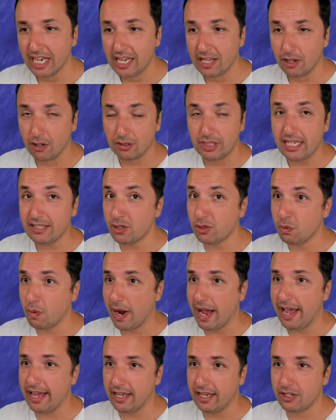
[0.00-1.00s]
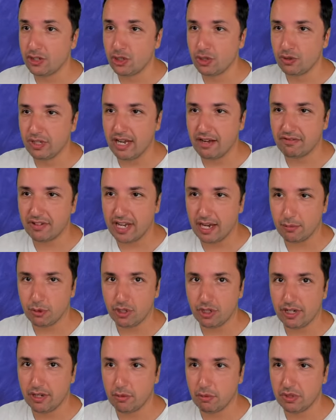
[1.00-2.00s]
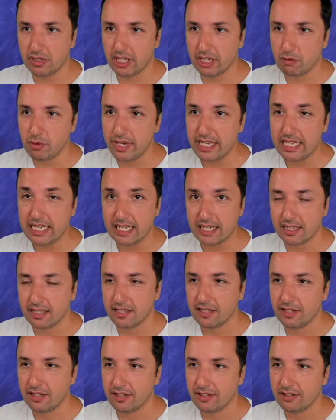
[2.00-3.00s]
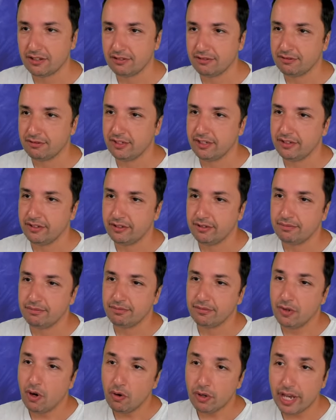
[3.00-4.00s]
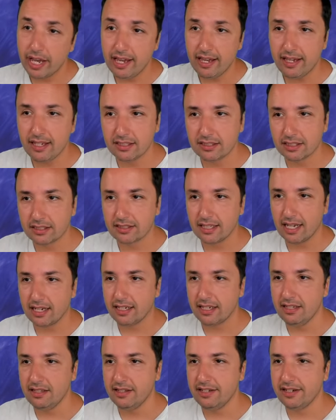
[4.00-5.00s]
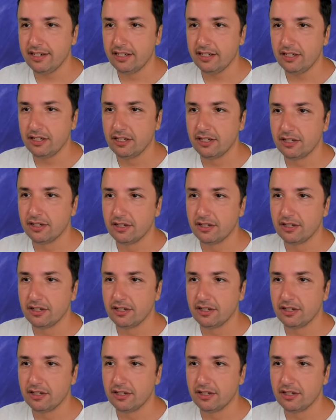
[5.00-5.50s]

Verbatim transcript: Well, that's why he should have captured here with the queen. Okay, he's attacking there.